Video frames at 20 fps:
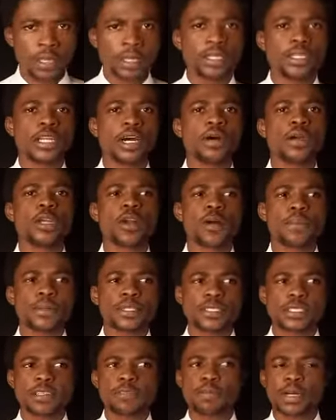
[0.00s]
Now, a
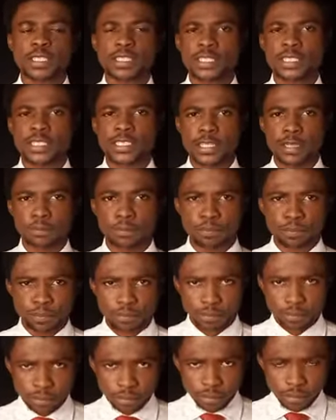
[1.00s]
competitive party system
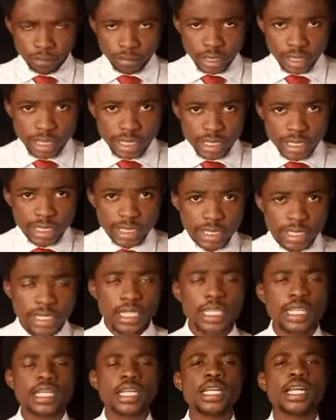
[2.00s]
is